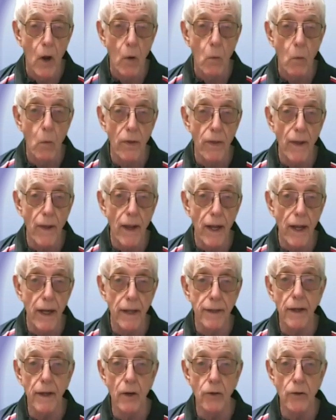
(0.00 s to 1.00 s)
with
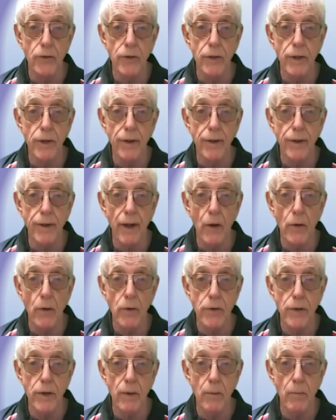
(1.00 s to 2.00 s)

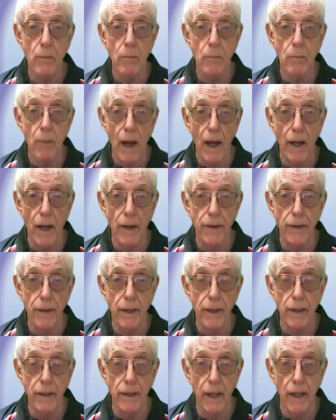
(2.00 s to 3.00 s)
800,000 baht
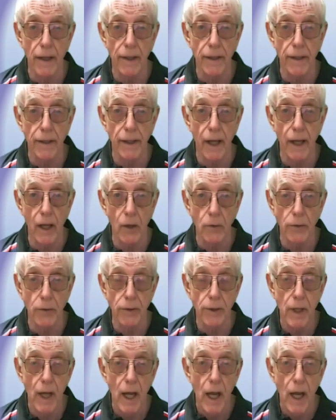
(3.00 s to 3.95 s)
in that account,